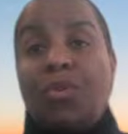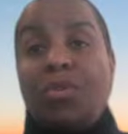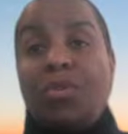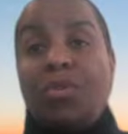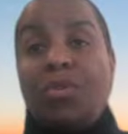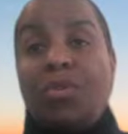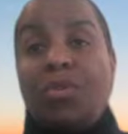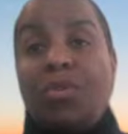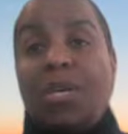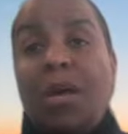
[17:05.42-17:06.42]
but
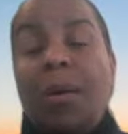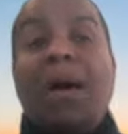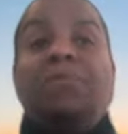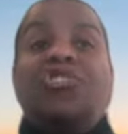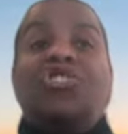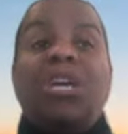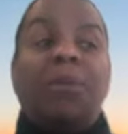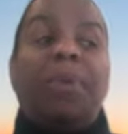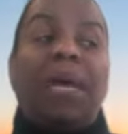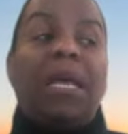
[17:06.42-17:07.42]
she, being
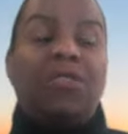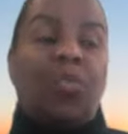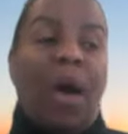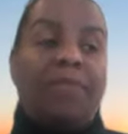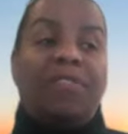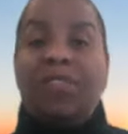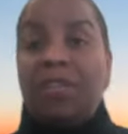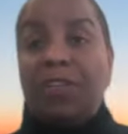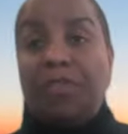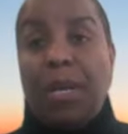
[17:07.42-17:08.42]
his wife, sees a
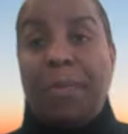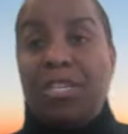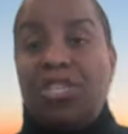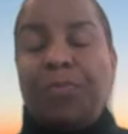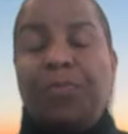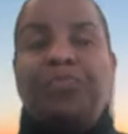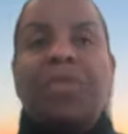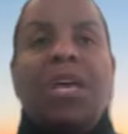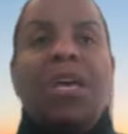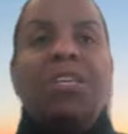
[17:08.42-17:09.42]
different image.
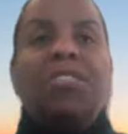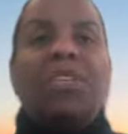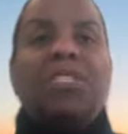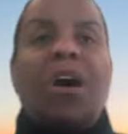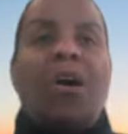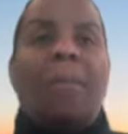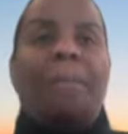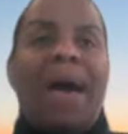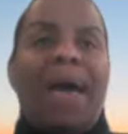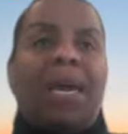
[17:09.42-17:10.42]
So it's called
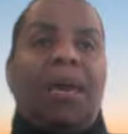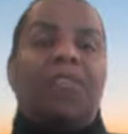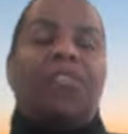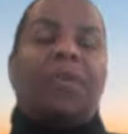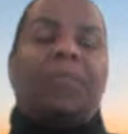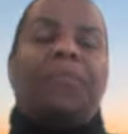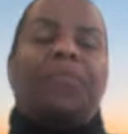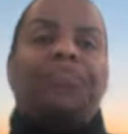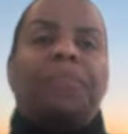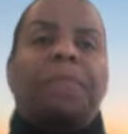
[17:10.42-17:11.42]
My Case.
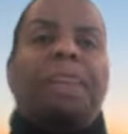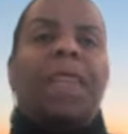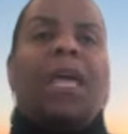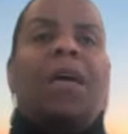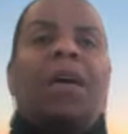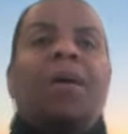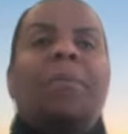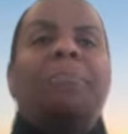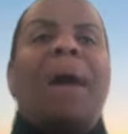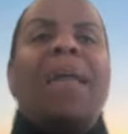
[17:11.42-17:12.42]

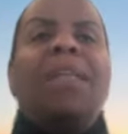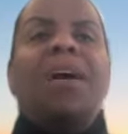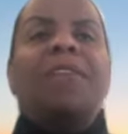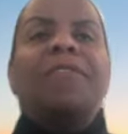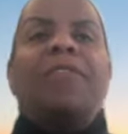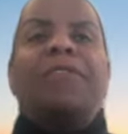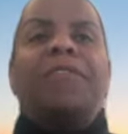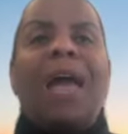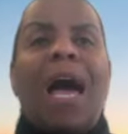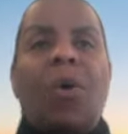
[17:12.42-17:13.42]
My love for
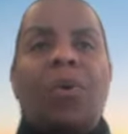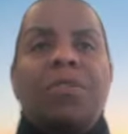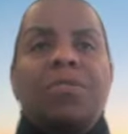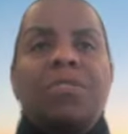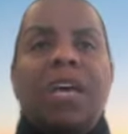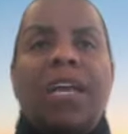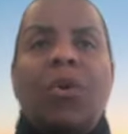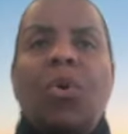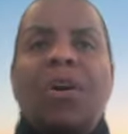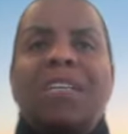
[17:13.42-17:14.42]
flowers and
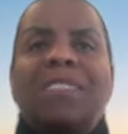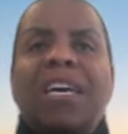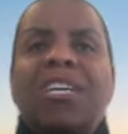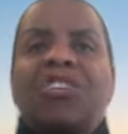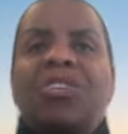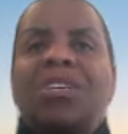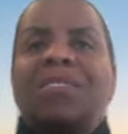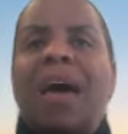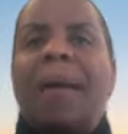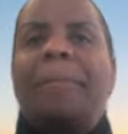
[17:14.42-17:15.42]
organization does
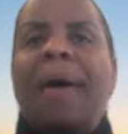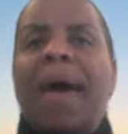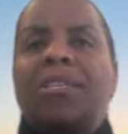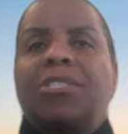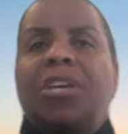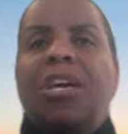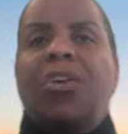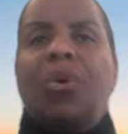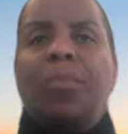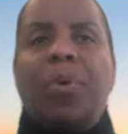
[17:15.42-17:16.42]
not match
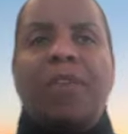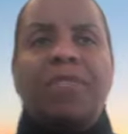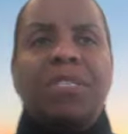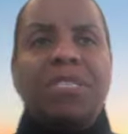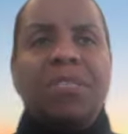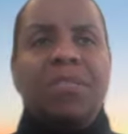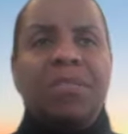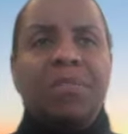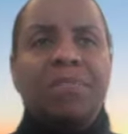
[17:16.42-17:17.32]
your preferences.